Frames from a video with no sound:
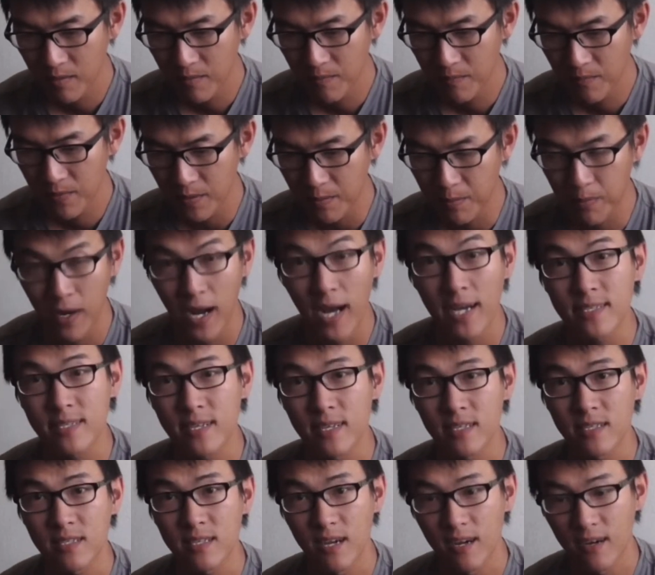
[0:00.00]
the
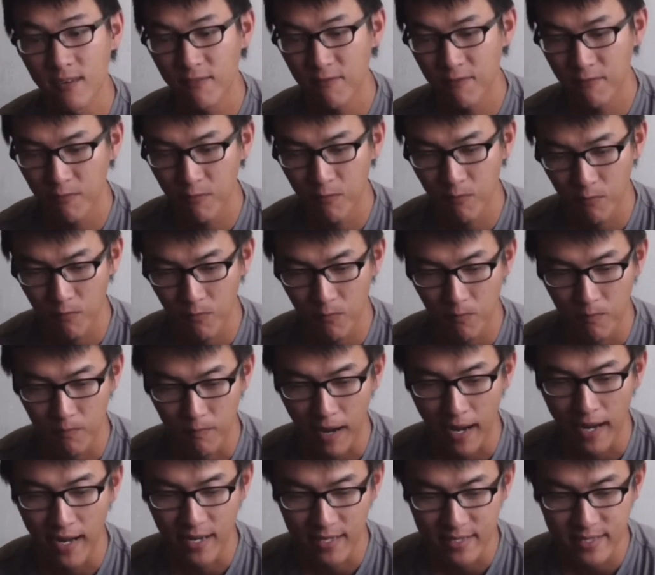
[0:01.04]
process of
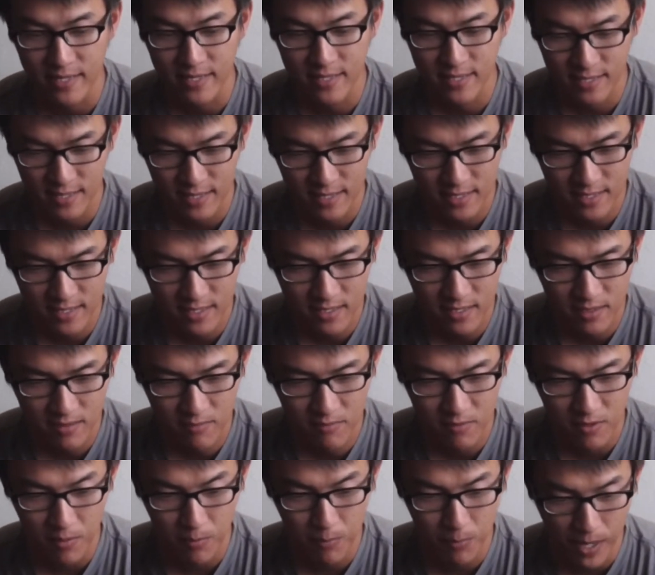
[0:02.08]
my hunting season,
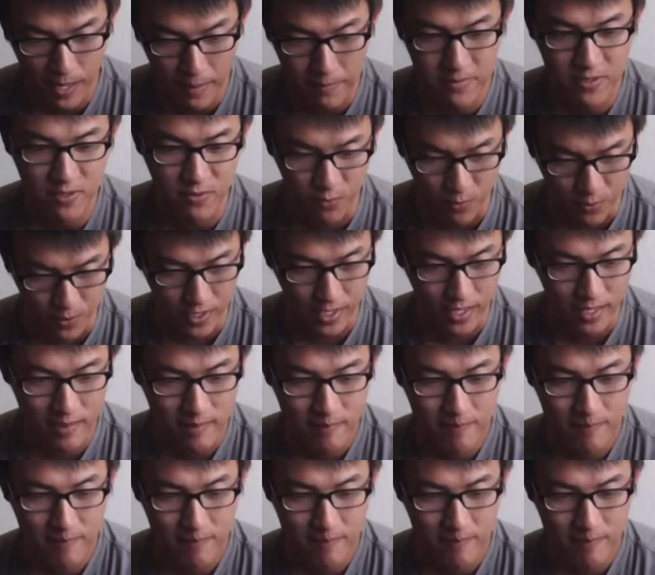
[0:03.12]
the preps for it,